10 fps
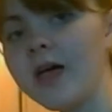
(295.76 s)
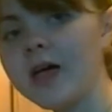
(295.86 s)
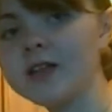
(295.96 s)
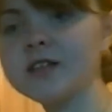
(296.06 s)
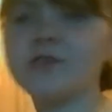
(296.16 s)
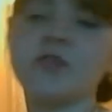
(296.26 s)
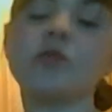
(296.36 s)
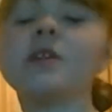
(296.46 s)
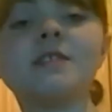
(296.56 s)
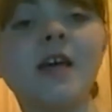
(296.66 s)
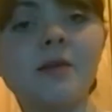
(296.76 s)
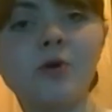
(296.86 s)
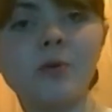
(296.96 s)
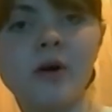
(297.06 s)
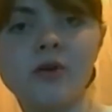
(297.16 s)
and if you needed to add
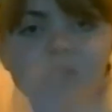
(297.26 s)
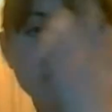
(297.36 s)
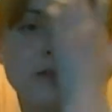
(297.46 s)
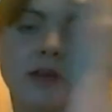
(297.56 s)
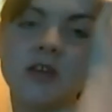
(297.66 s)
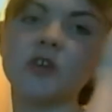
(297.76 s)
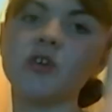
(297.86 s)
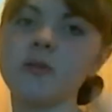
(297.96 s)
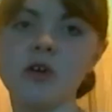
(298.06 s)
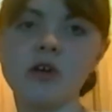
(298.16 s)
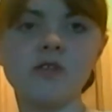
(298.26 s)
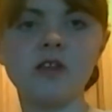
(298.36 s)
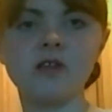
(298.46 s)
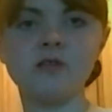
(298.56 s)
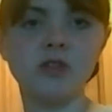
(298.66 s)
more milk to make it creamier,
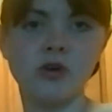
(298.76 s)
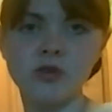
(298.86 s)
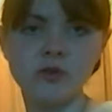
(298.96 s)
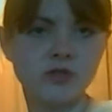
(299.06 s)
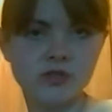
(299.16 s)
then use your